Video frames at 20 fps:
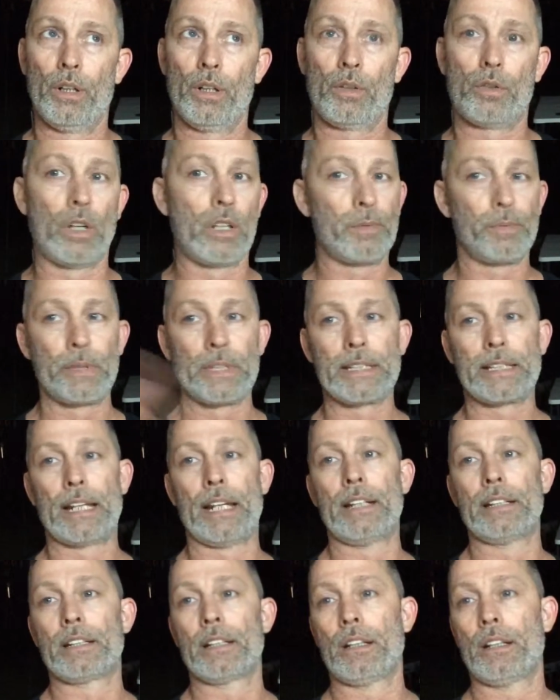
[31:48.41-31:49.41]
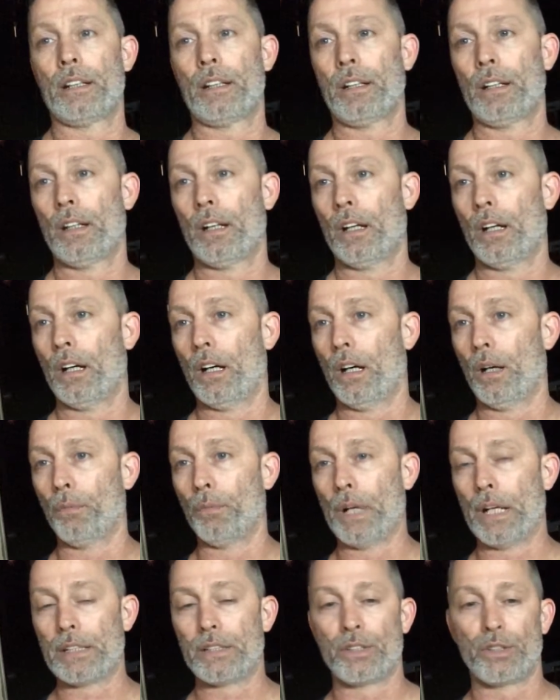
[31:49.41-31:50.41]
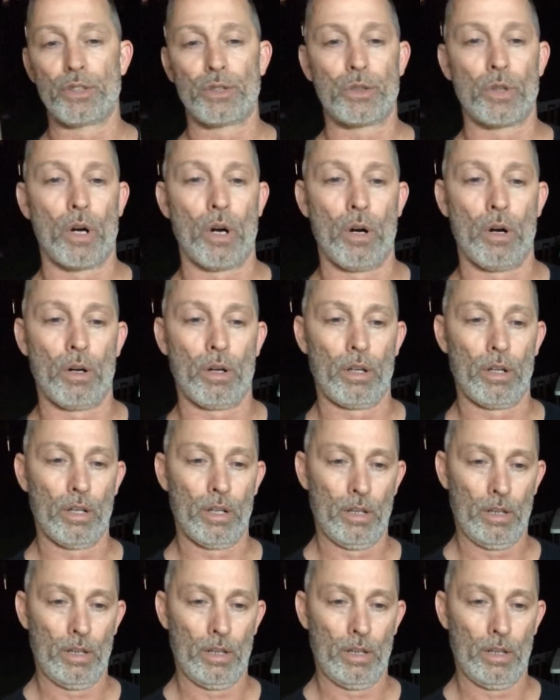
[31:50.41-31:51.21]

Christmas season nice and strong,